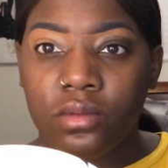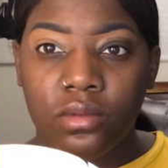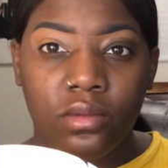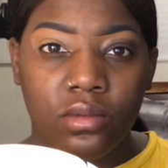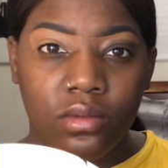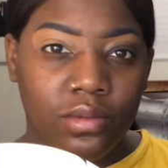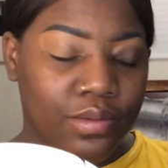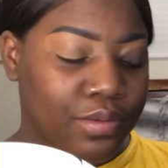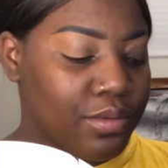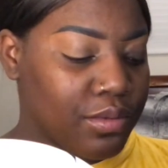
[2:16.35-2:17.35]
It's their
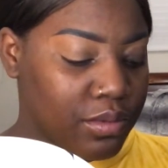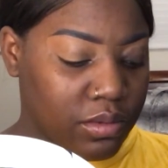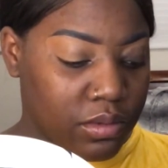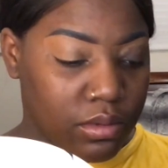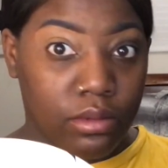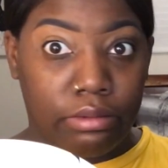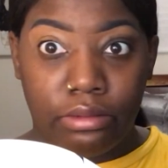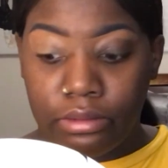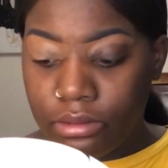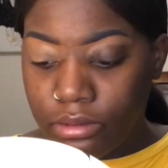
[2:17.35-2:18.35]
concealer brush, which
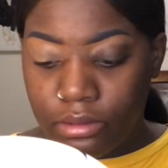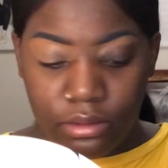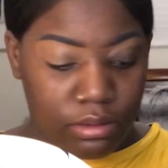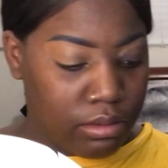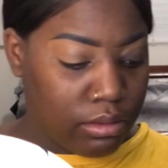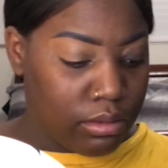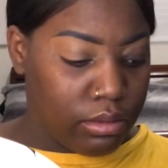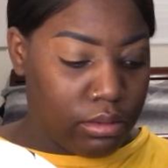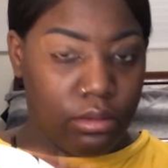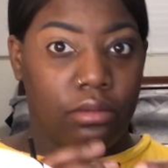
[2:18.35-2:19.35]
is super easy to
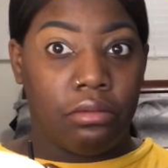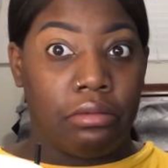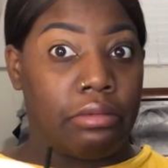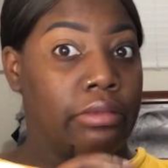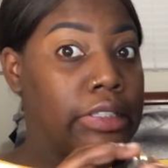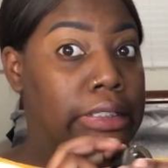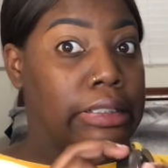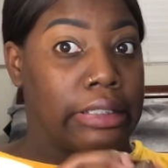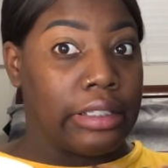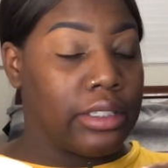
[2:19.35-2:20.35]
find. It's about $3 to
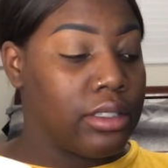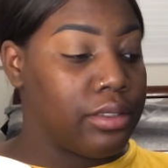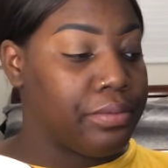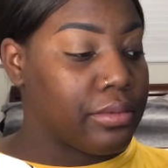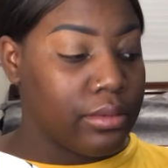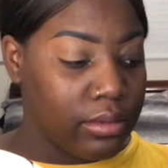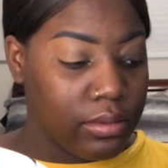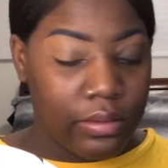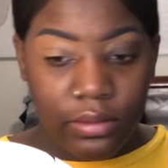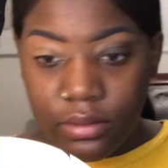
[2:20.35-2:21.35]
$6 depending on where you
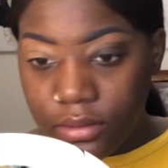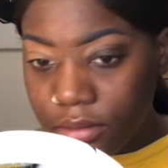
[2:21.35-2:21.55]
go.